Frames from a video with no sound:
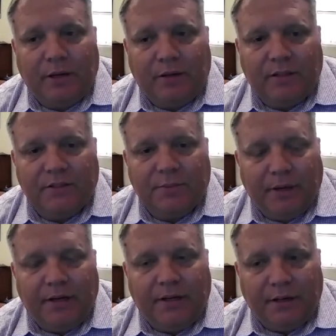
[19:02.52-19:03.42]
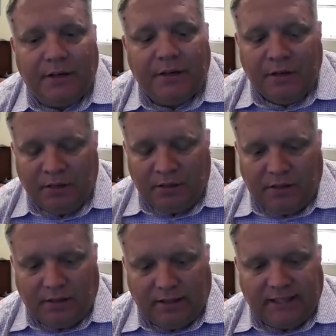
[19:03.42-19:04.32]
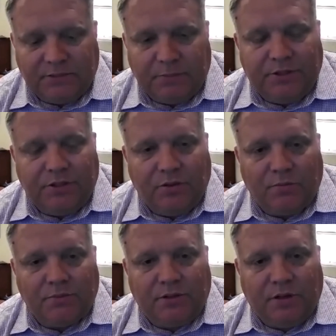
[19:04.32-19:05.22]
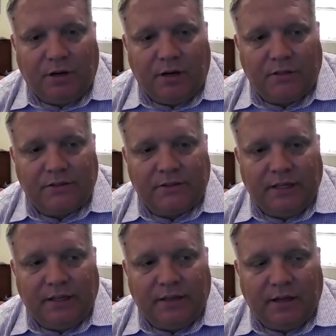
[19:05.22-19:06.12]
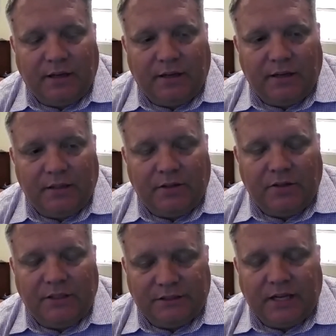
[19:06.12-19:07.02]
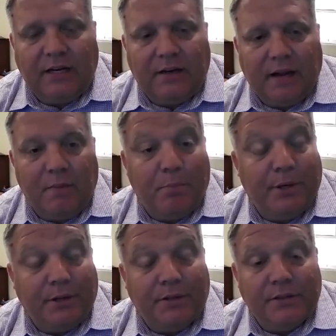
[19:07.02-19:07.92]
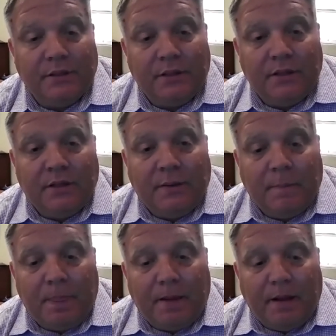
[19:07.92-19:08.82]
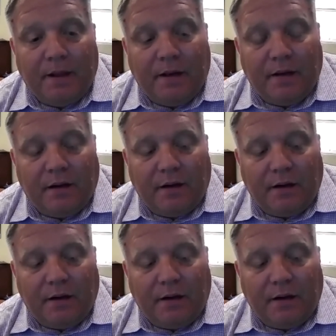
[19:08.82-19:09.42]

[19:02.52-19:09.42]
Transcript: probably displayed here. The last Mr. Norm's cars that he signed and built, and